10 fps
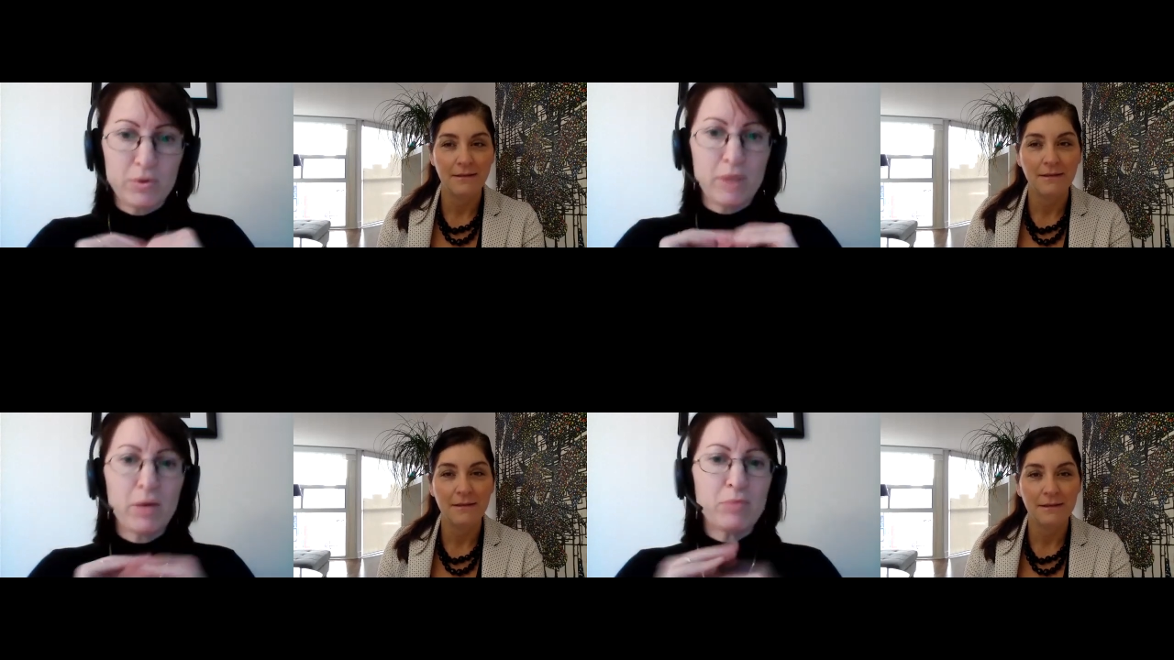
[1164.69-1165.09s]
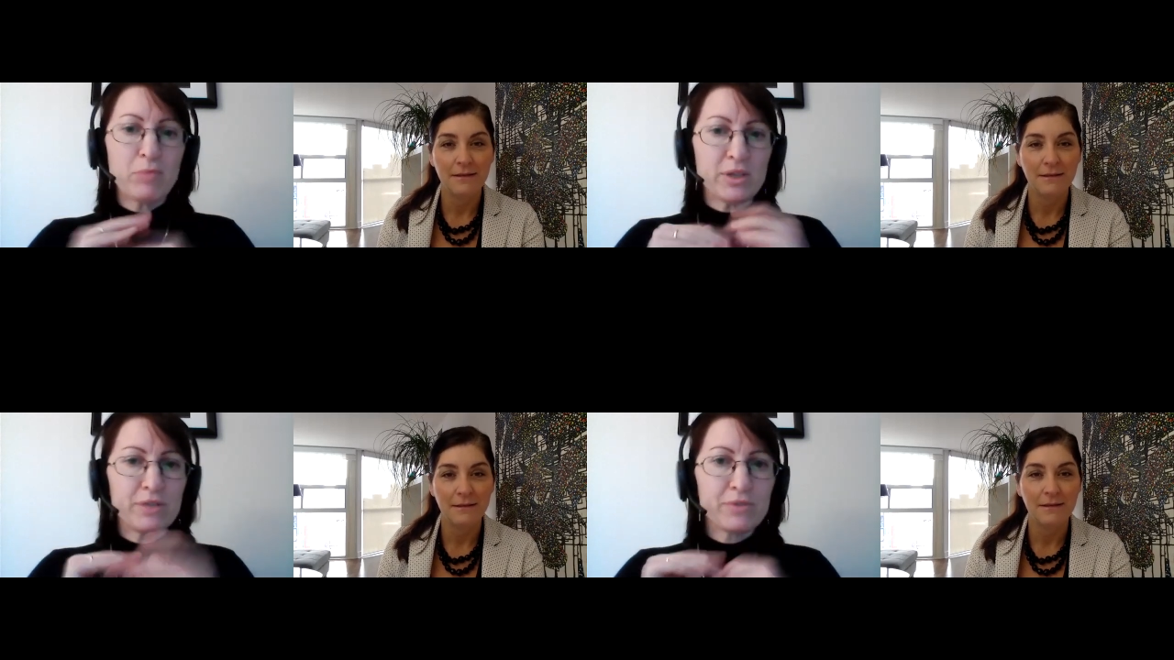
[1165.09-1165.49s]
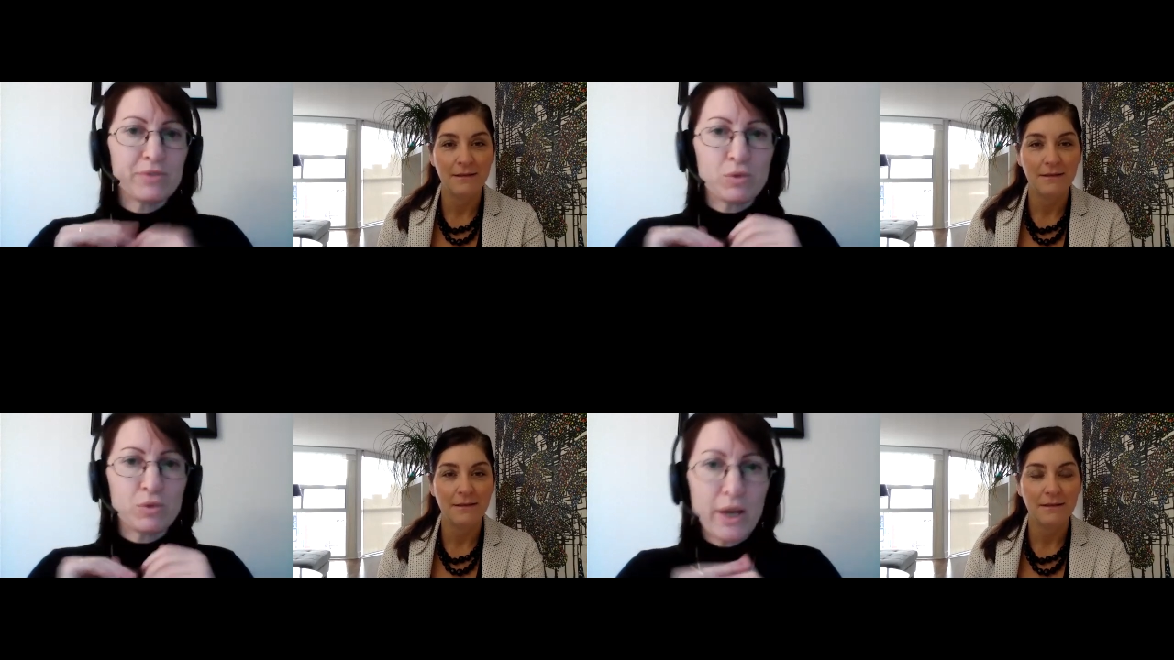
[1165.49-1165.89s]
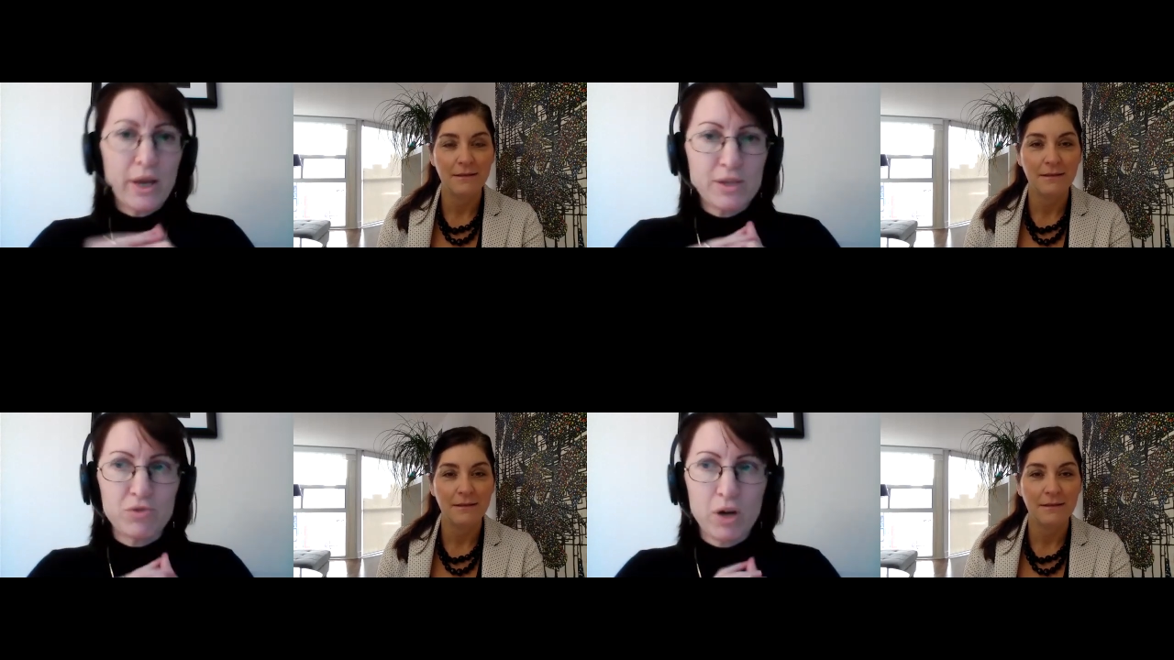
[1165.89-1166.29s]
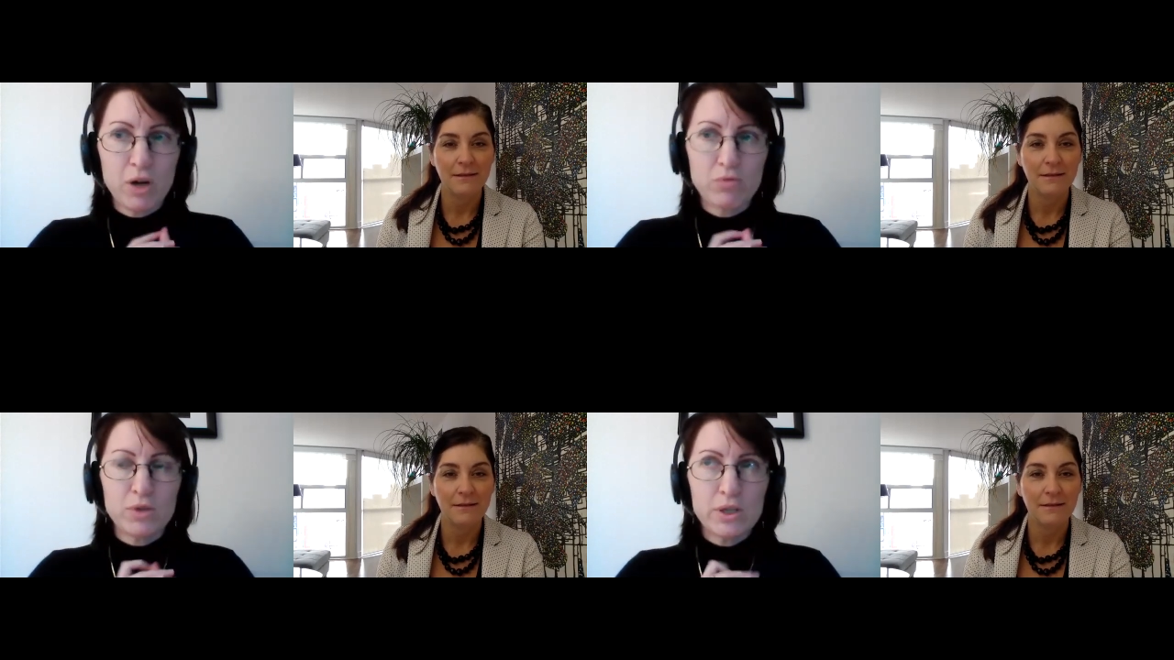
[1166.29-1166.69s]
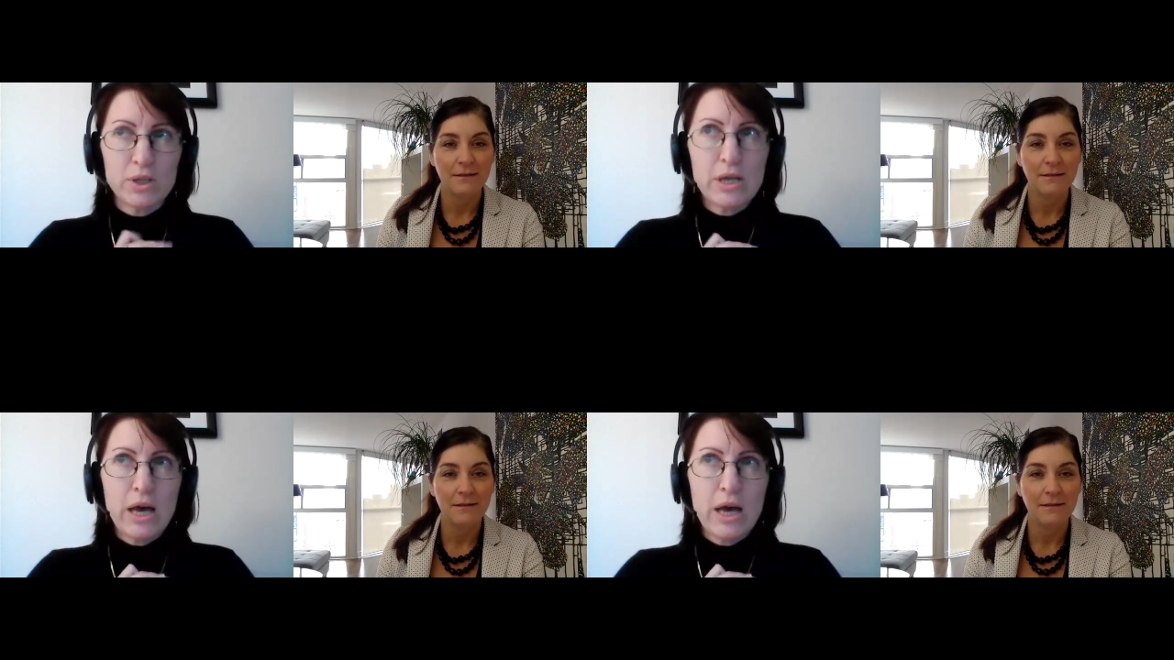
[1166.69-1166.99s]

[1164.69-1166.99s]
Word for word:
Speaker 1: There might be different ways around it,